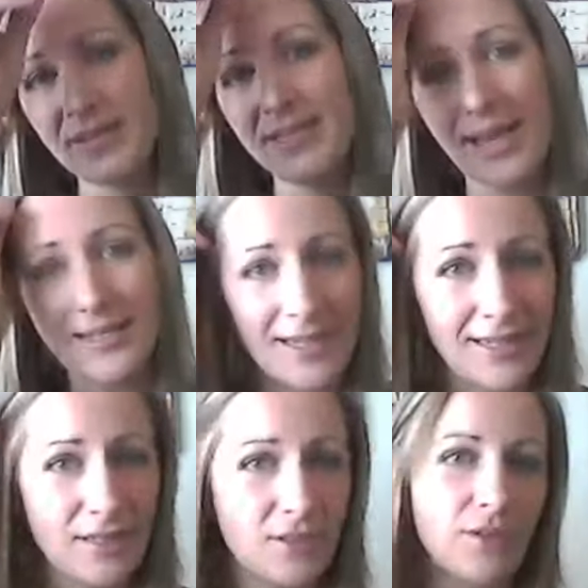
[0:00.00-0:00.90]
Yes, they
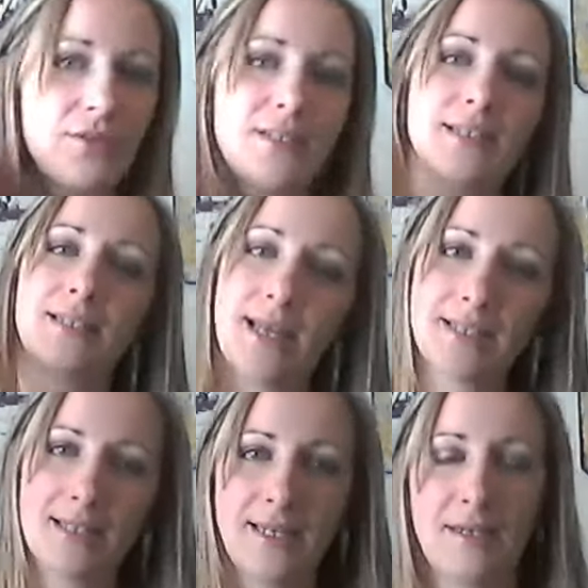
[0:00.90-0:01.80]
need services. Yes,
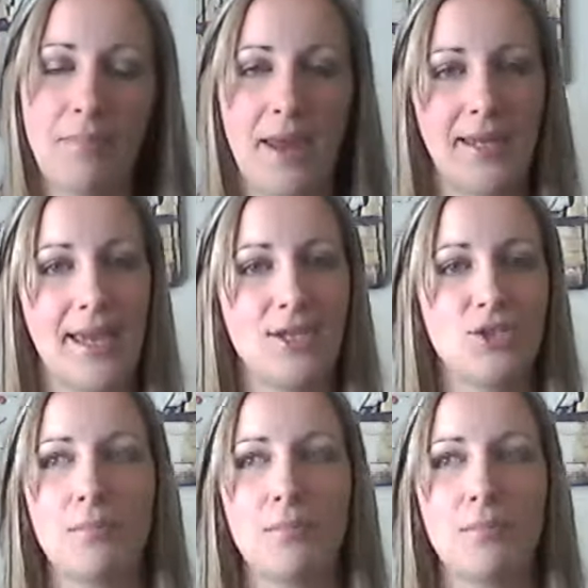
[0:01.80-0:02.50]
they need medication,